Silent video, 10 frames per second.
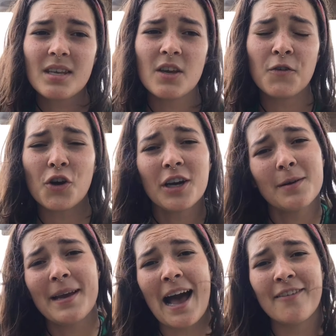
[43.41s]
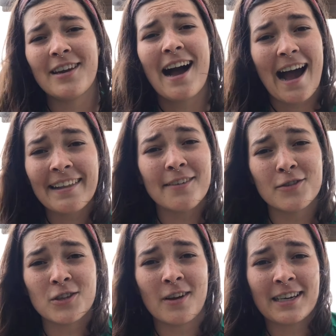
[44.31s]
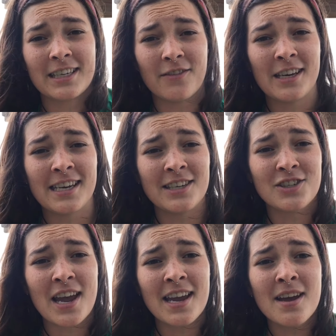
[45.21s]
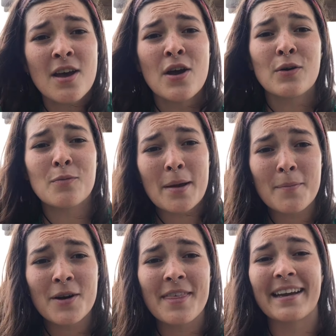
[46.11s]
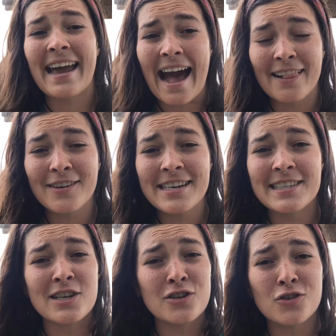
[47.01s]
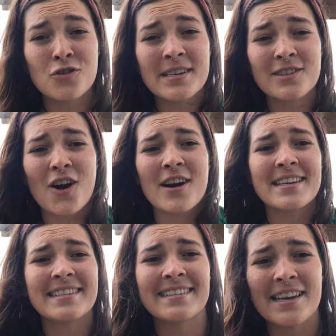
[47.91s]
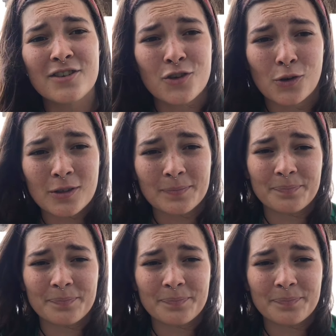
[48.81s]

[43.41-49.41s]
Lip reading: If you're going to be having high levels of activity each day, remember that calories and nutrients are essential.